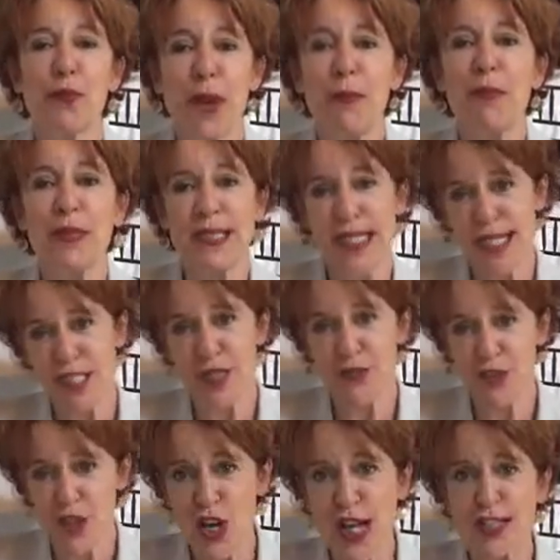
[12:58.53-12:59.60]
representative
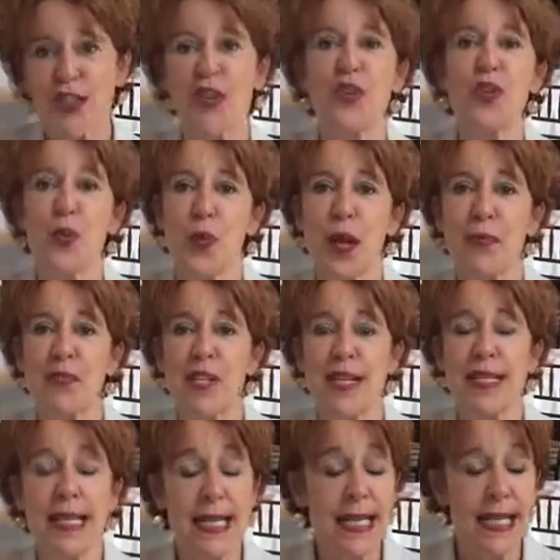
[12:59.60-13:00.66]
shots on your website.